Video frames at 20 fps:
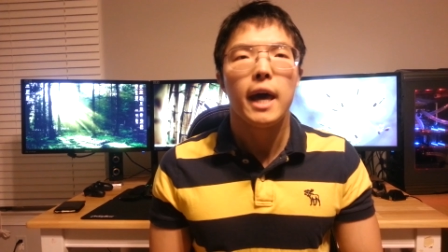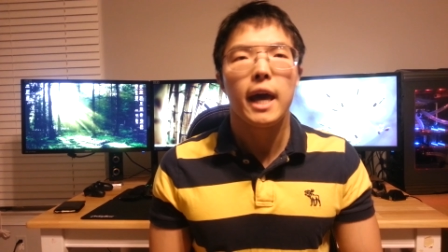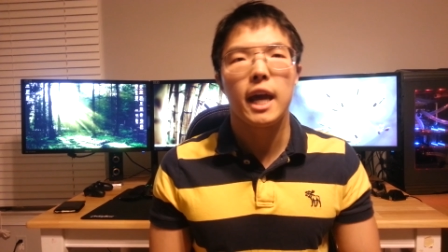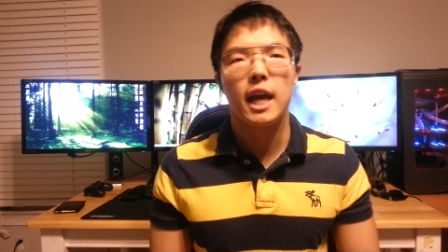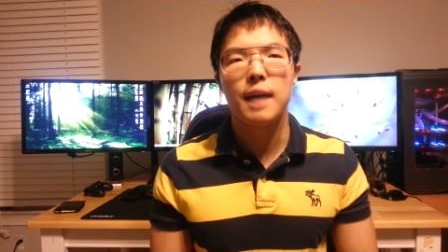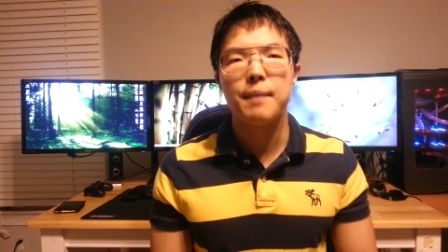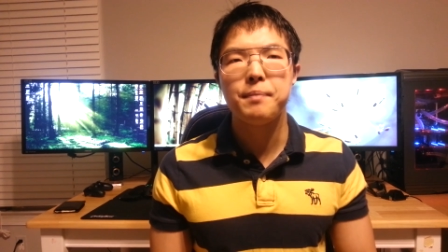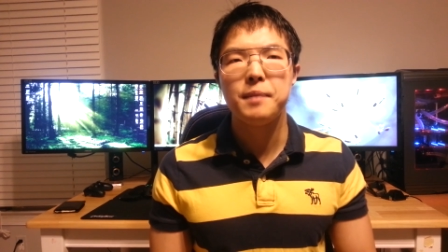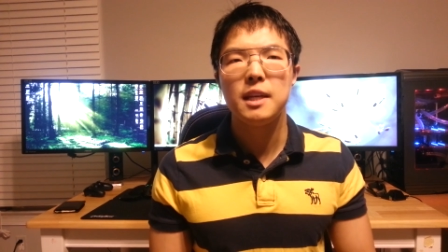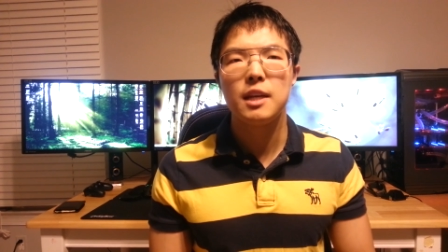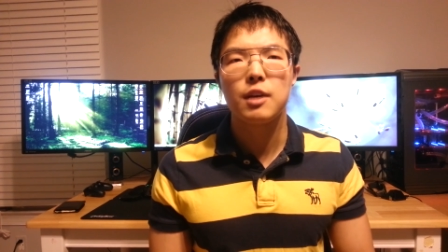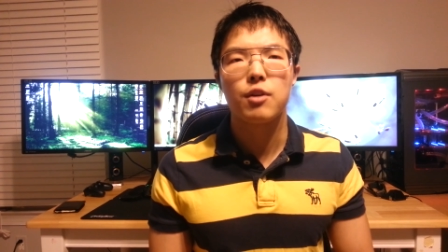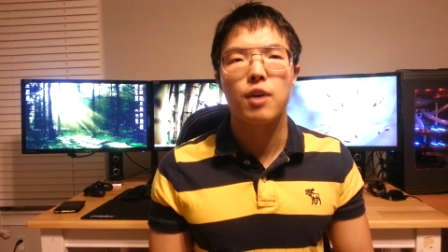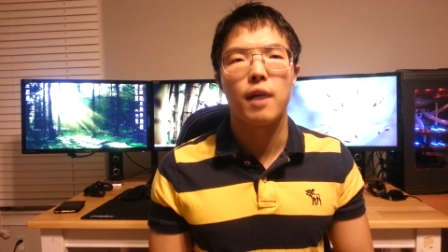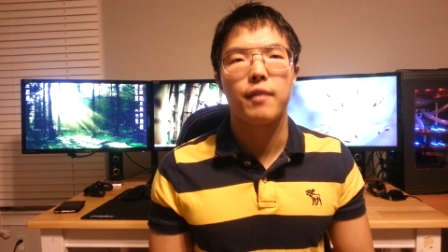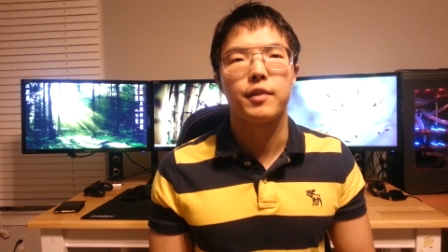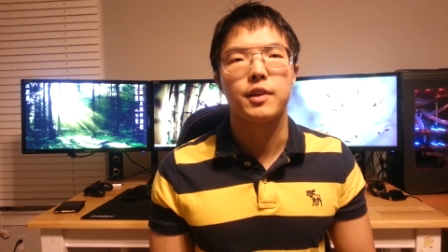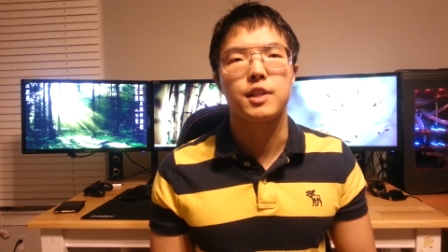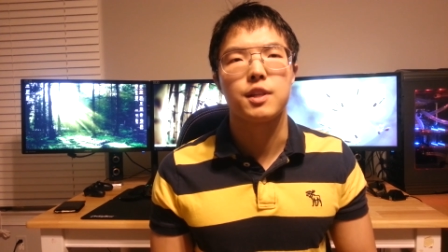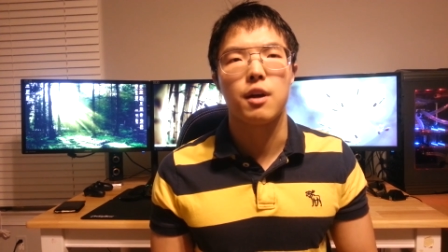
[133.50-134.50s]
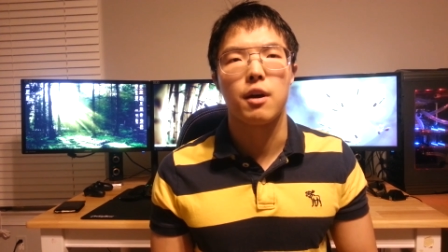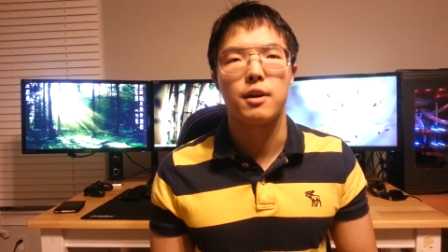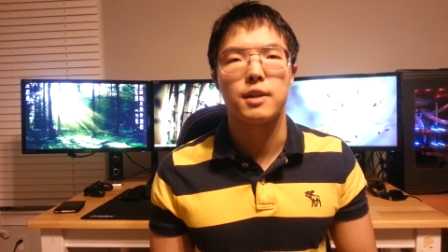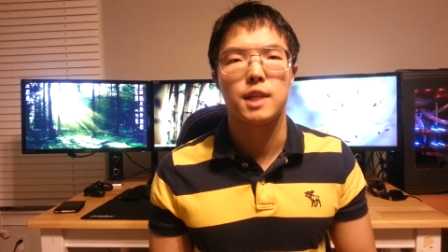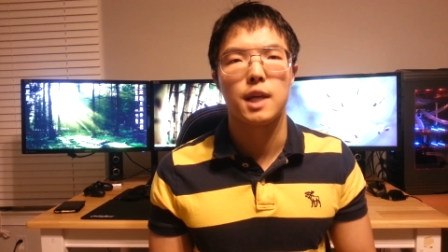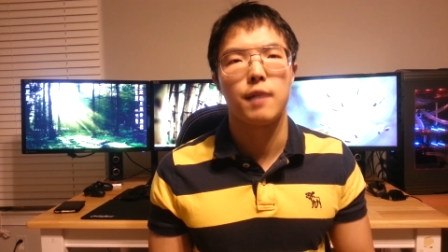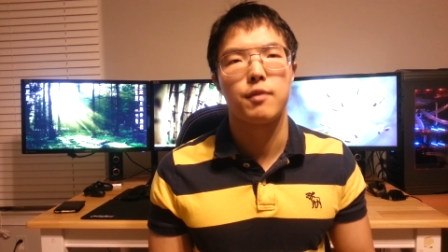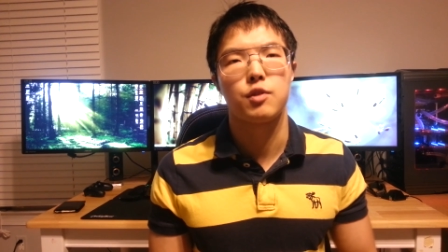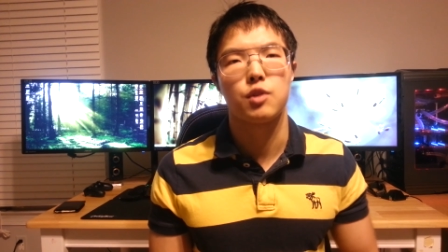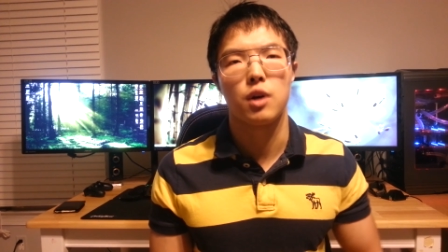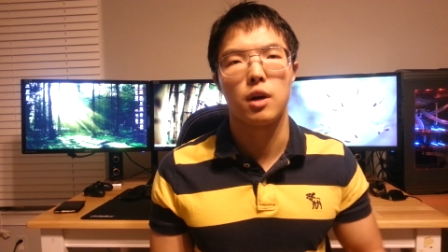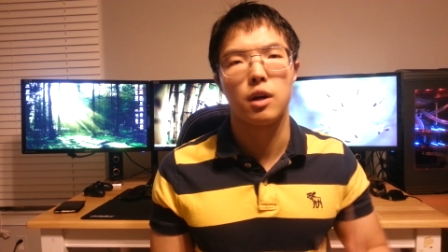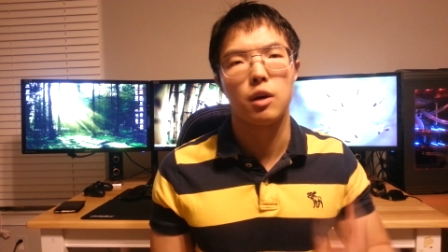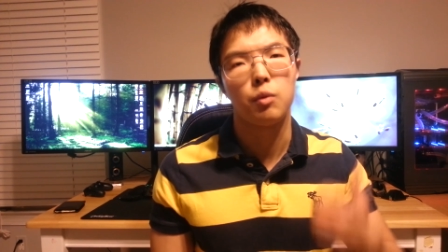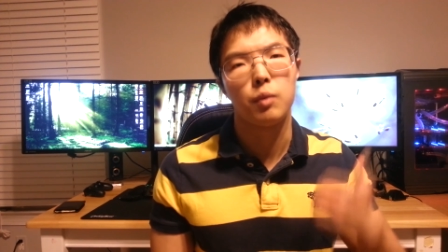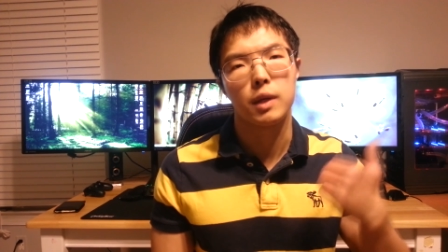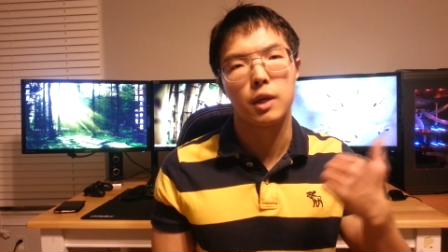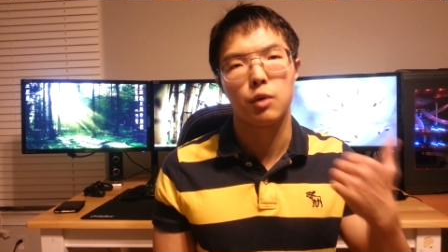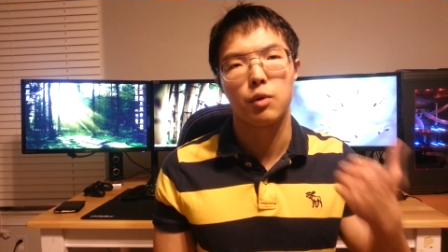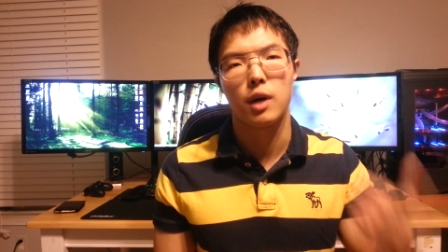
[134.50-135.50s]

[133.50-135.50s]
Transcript: AMD graphics cards have struggled struggled with